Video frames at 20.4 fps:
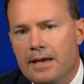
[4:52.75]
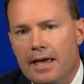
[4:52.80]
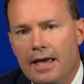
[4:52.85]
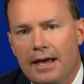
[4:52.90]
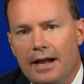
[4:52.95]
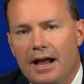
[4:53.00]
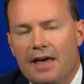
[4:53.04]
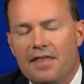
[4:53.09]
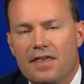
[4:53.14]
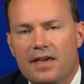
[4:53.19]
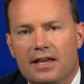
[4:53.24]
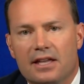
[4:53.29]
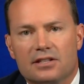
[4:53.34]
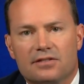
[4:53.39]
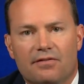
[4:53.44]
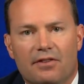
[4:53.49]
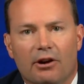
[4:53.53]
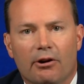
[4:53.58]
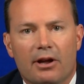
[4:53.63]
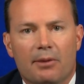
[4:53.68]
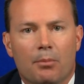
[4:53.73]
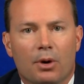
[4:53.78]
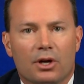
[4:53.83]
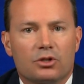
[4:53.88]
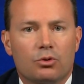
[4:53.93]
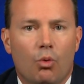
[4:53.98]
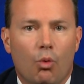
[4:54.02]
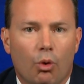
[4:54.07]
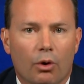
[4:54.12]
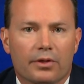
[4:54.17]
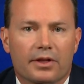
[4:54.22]
And I think it's very
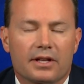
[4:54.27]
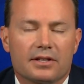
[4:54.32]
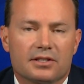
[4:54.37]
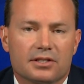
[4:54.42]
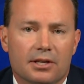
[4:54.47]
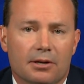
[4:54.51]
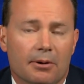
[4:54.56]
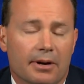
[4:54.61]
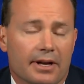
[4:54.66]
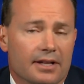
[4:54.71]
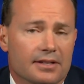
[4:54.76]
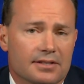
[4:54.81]
much worth considering.